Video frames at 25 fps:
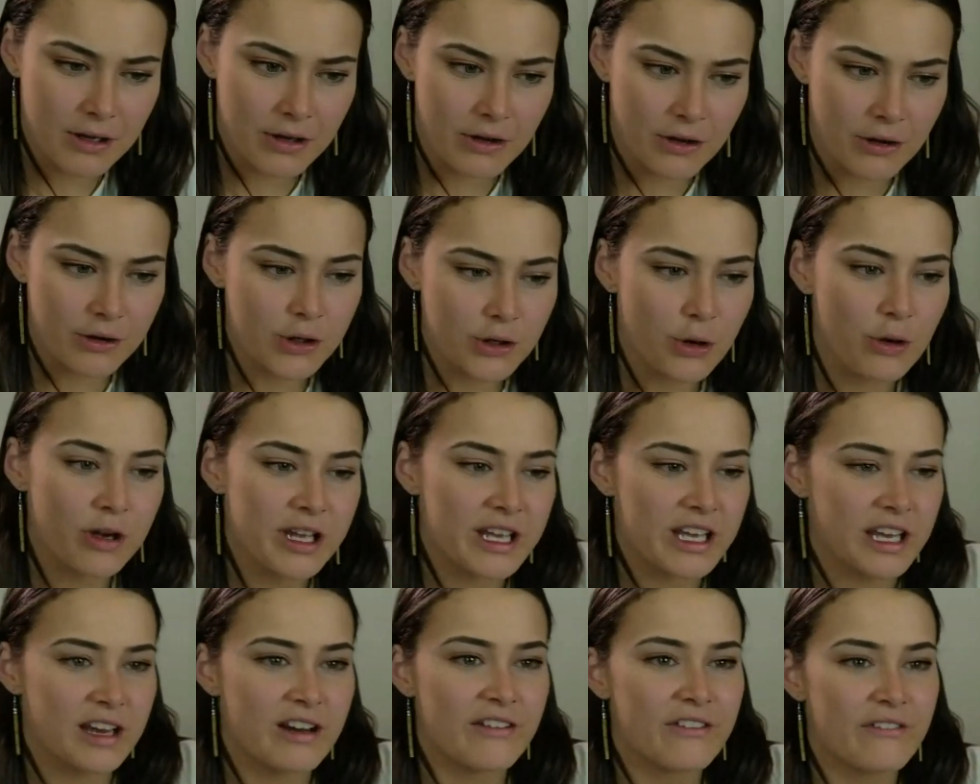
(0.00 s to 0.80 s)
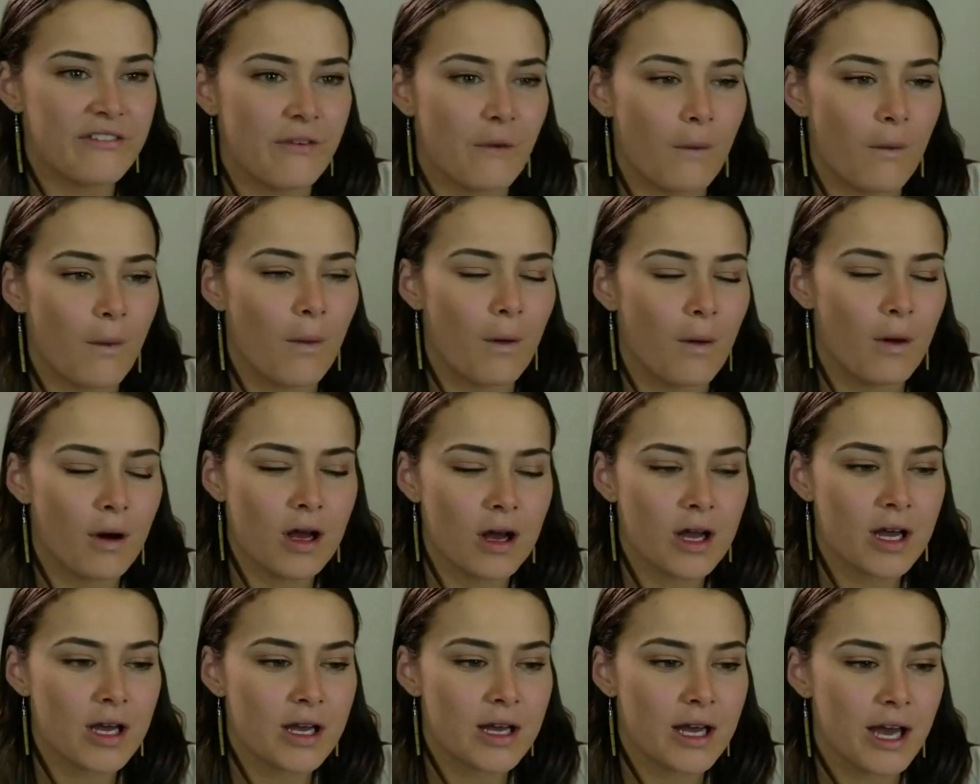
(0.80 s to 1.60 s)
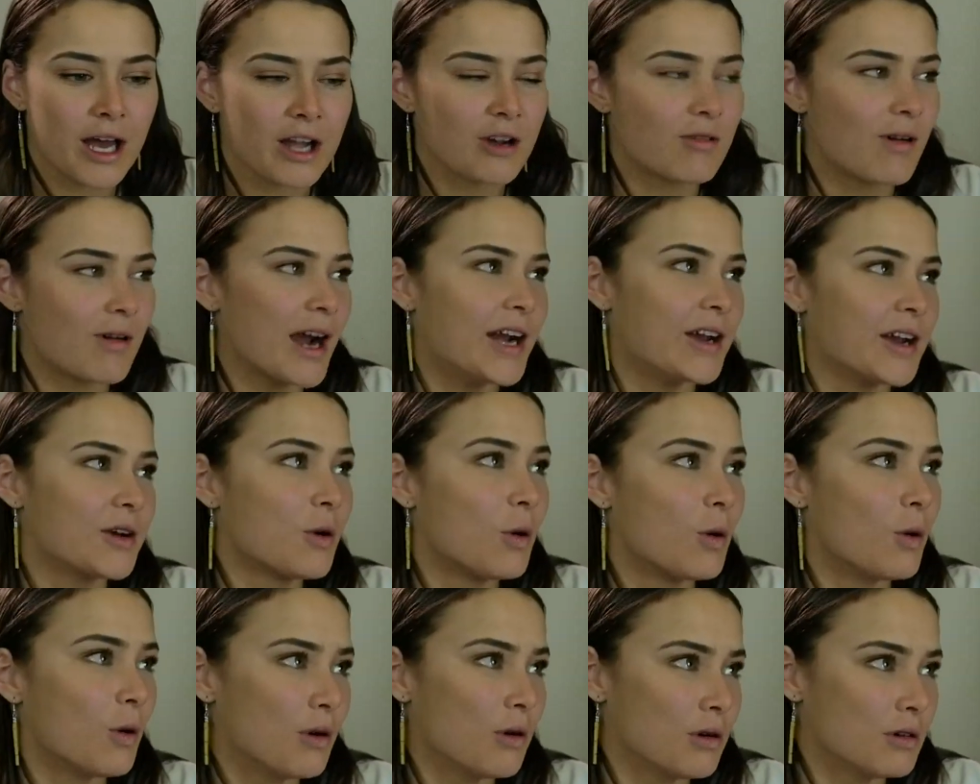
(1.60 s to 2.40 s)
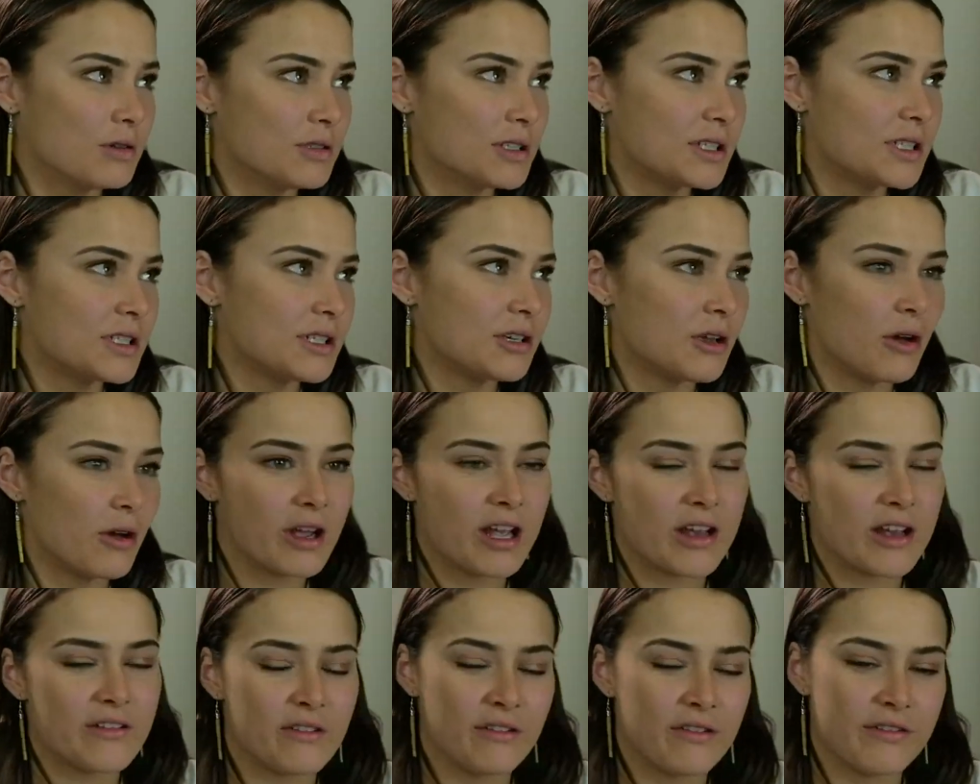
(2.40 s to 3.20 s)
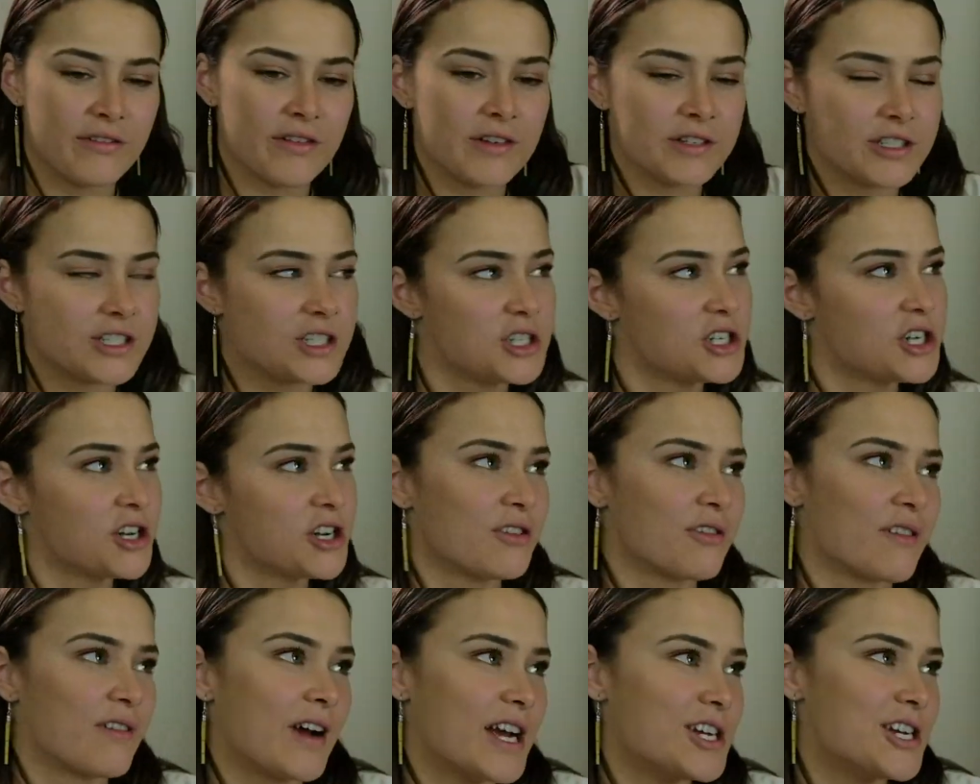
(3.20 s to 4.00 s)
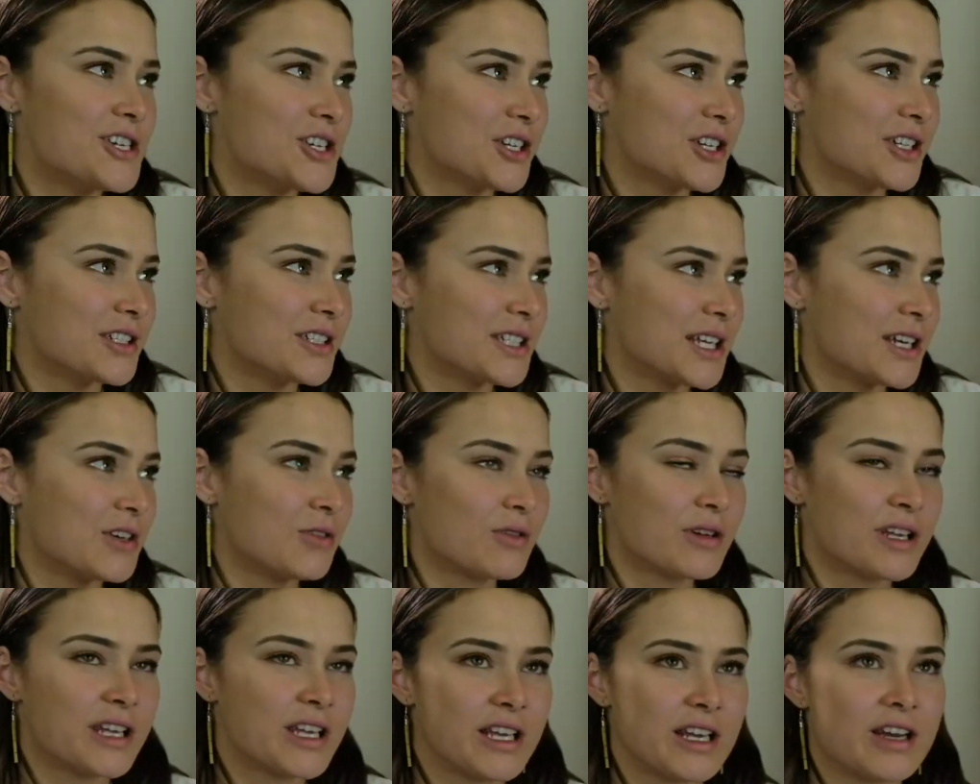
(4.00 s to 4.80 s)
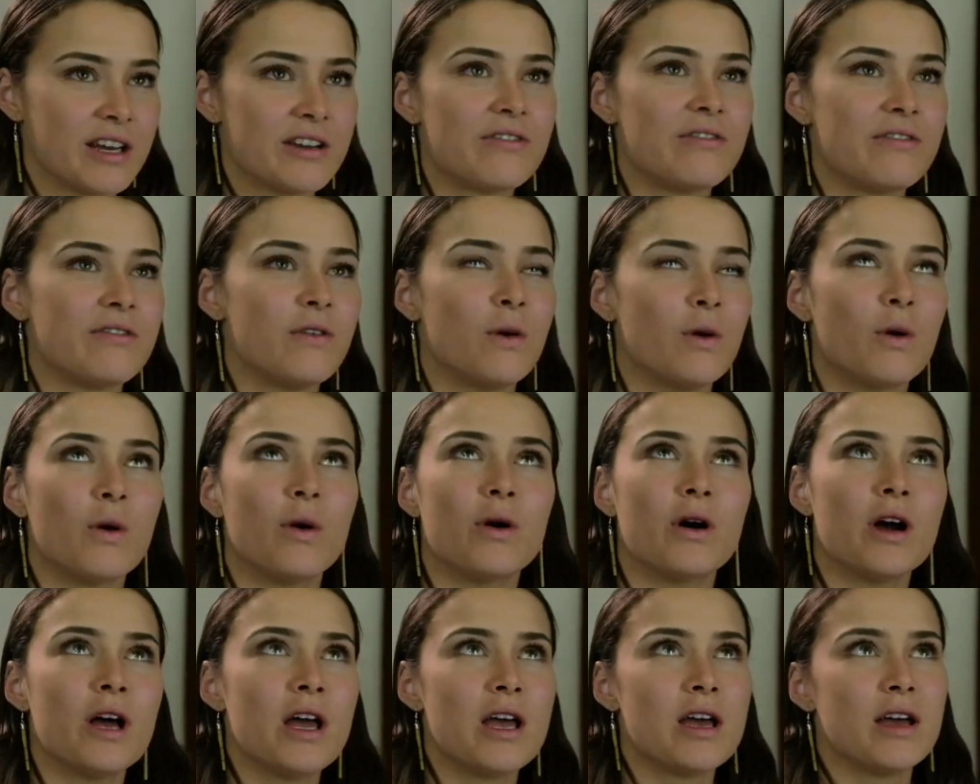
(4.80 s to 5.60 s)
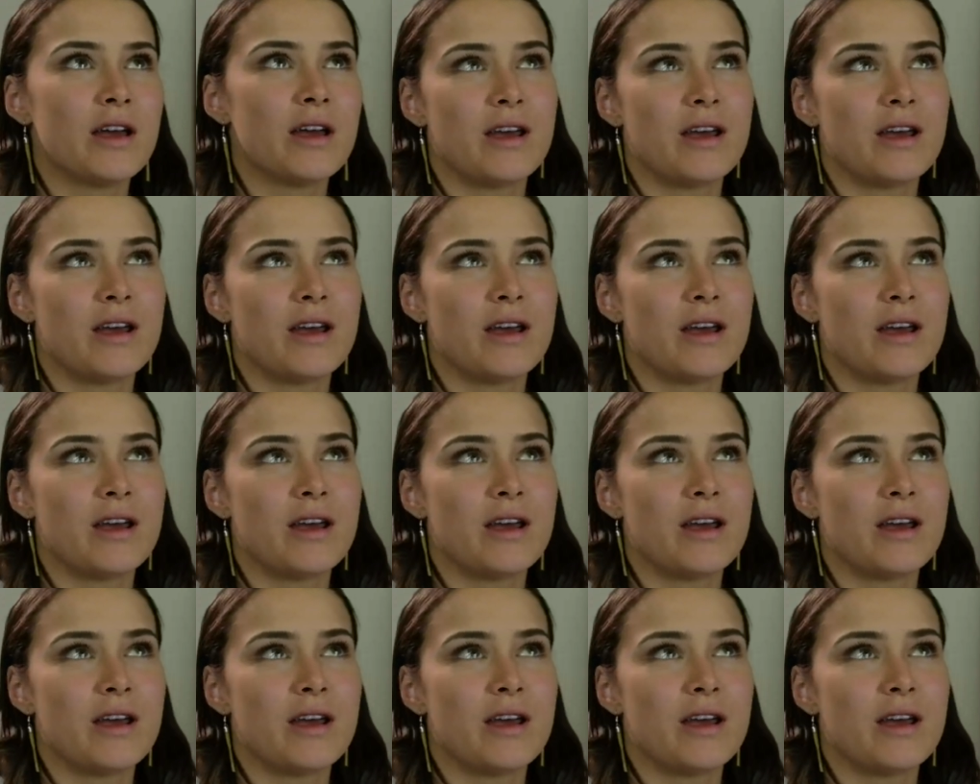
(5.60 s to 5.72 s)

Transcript: you're here for a greater cause. You're here for future generations, and you're here for